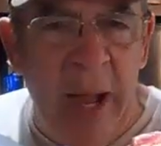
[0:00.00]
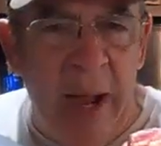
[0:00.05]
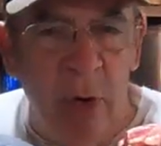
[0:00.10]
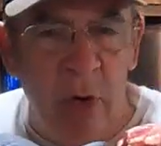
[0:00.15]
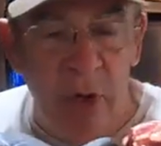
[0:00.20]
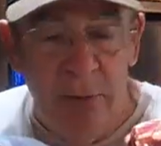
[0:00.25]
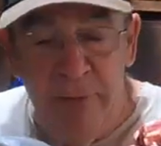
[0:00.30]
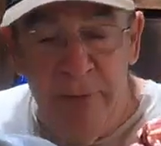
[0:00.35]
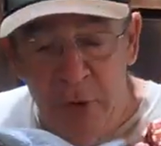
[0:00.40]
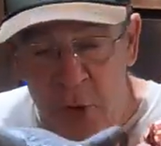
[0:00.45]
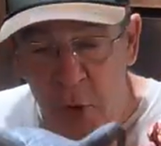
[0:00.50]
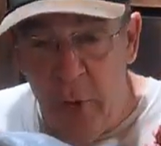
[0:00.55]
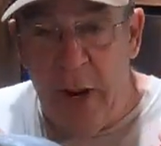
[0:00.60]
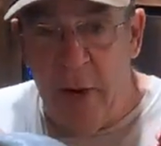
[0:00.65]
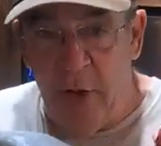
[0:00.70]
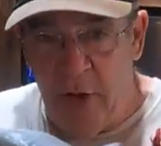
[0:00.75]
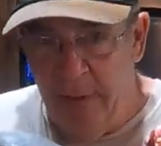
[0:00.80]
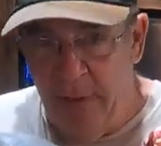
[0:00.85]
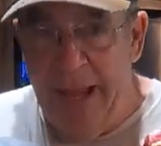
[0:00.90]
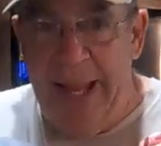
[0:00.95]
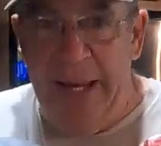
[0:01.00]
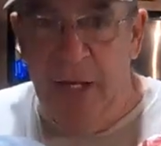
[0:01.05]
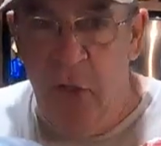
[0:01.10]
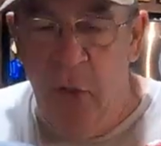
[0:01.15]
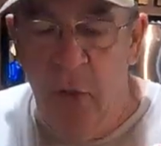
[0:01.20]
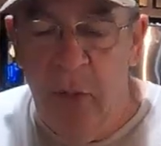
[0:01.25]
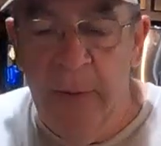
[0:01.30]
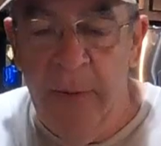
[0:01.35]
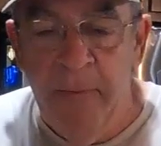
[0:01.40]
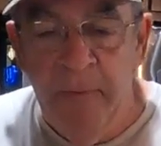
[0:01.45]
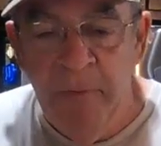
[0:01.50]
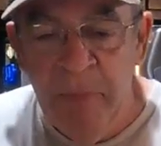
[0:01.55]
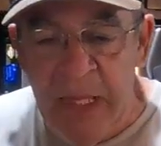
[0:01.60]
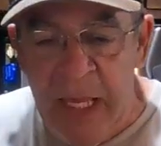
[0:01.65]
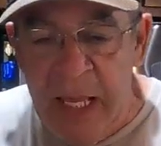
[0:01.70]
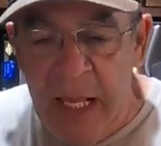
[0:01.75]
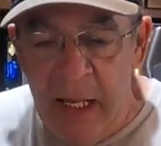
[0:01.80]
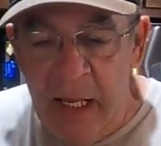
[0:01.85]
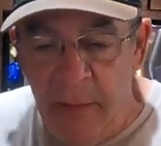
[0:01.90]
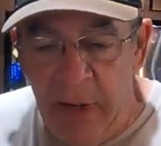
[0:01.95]
hours. 2 hours might do it.
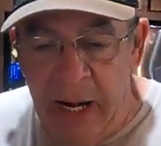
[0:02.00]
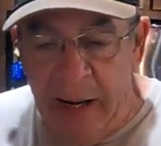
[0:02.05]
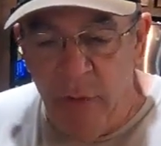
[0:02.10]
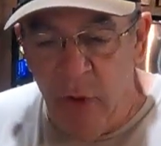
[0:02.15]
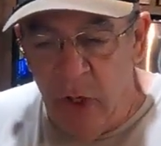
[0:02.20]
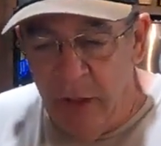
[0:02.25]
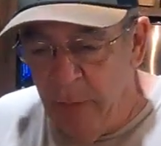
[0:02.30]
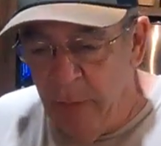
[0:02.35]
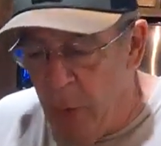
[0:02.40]
But I'm going to